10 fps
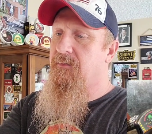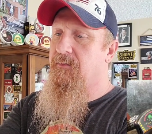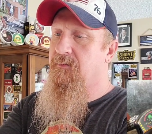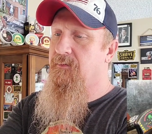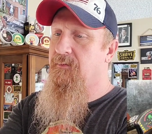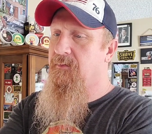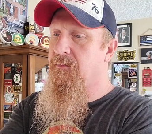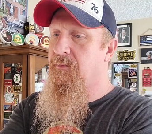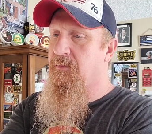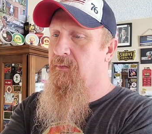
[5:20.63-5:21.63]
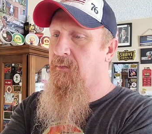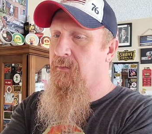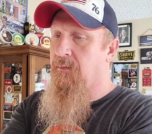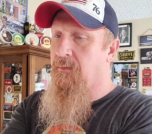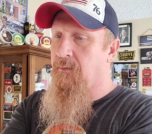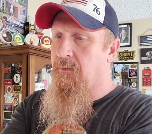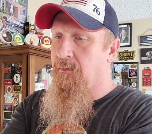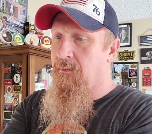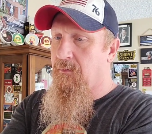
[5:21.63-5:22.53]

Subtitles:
Nobody speaks.